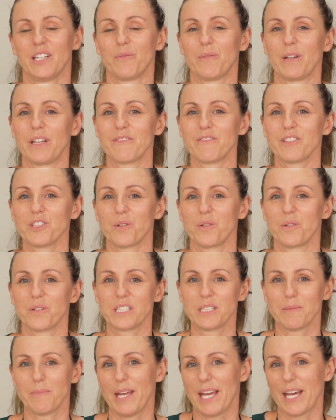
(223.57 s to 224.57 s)
We've
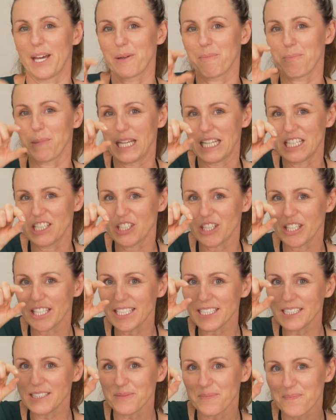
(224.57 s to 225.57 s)
talked about
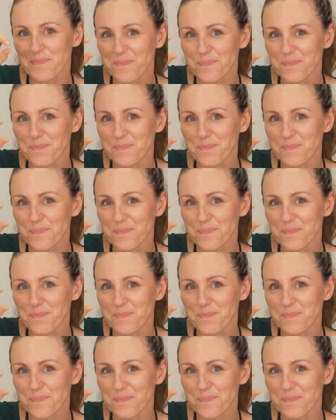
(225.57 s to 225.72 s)
pinching.